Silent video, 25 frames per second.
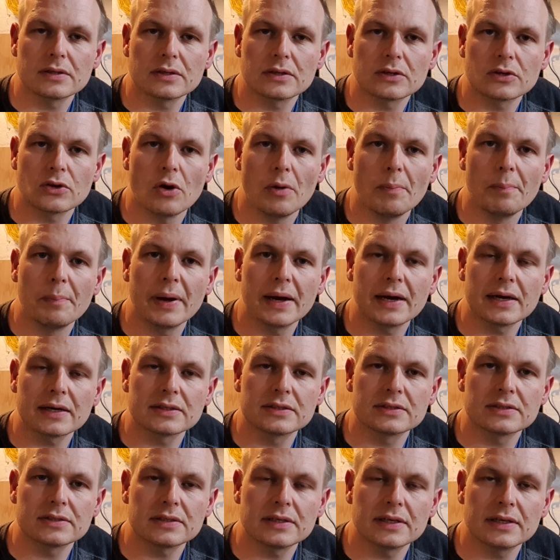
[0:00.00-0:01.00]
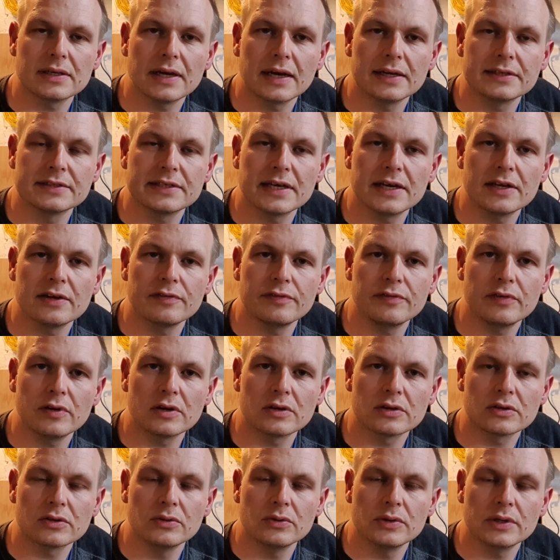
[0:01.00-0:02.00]
compact antenna for
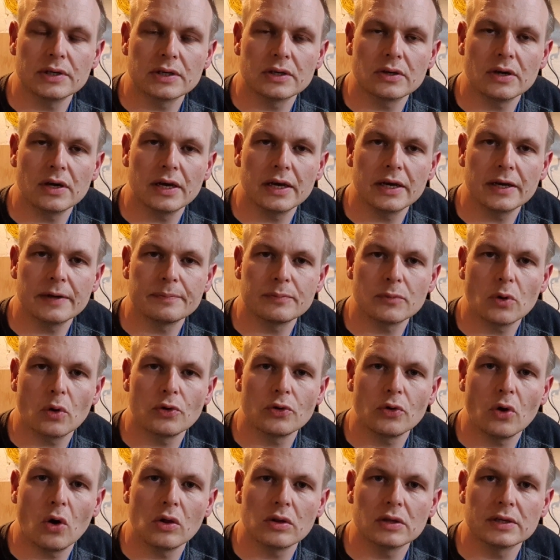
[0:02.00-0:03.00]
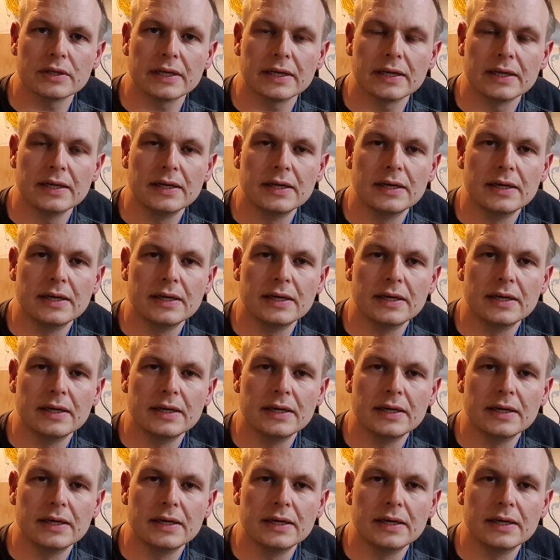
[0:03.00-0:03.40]
going on holiday.